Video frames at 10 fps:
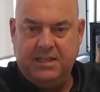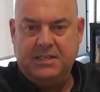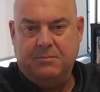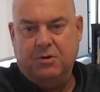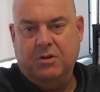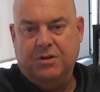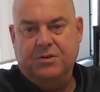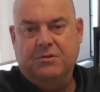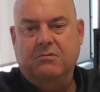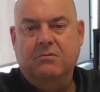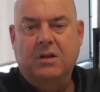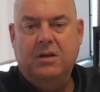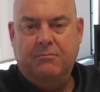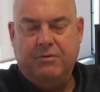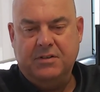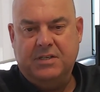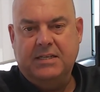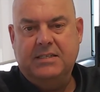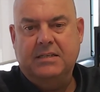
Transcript: That's a more logical process.